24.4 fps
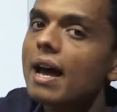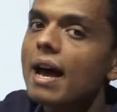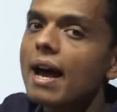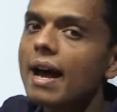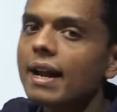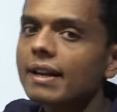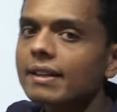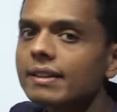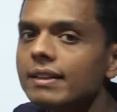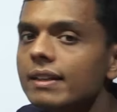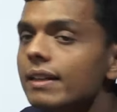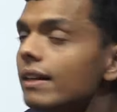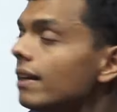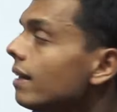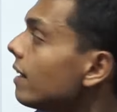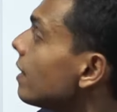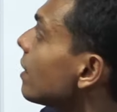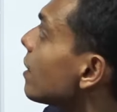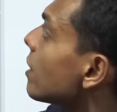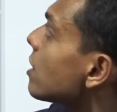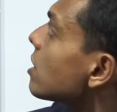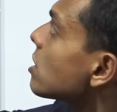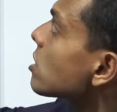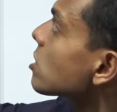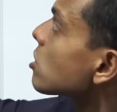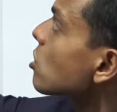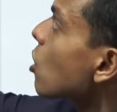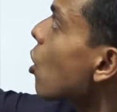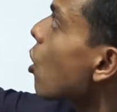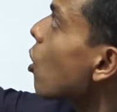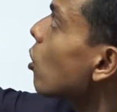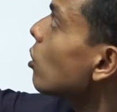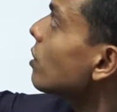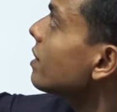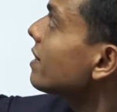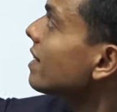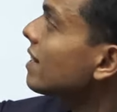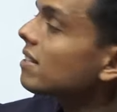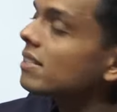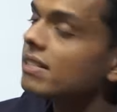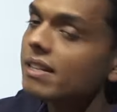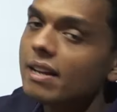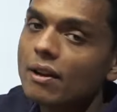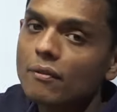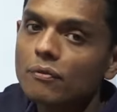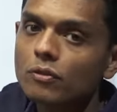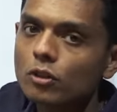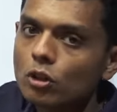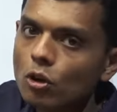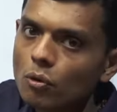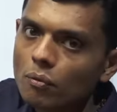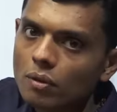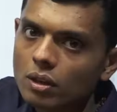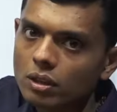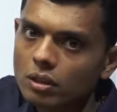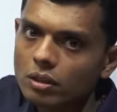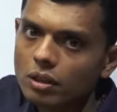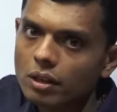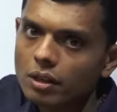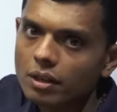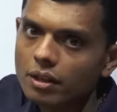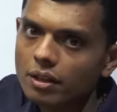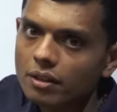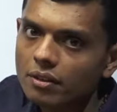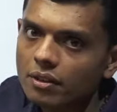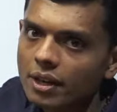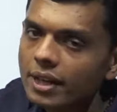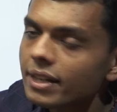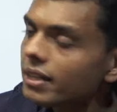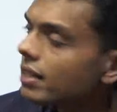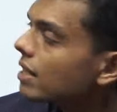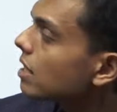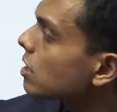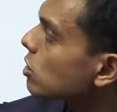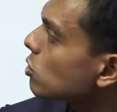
and the salt is left over there, right?